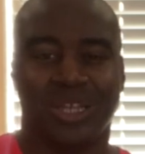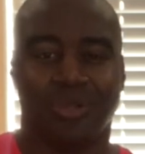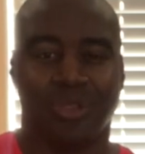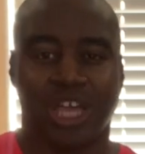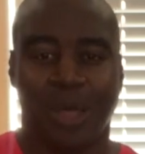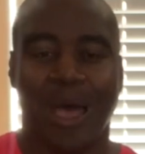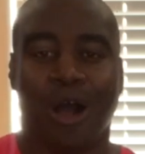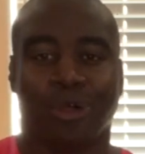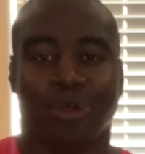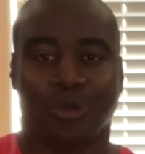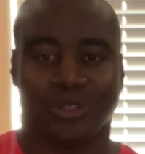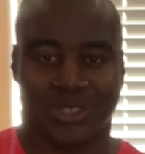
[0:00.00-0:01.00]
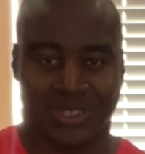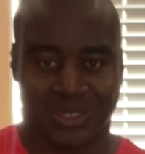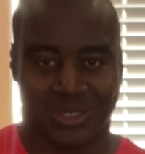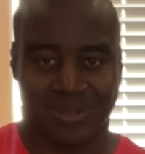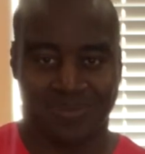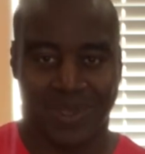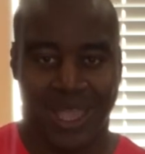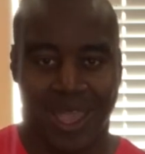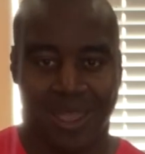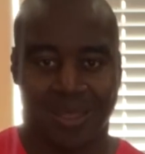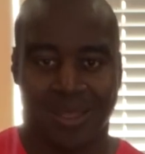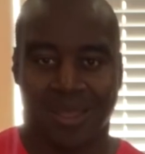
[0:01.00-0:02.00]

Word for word: Look up alkalosis. okay?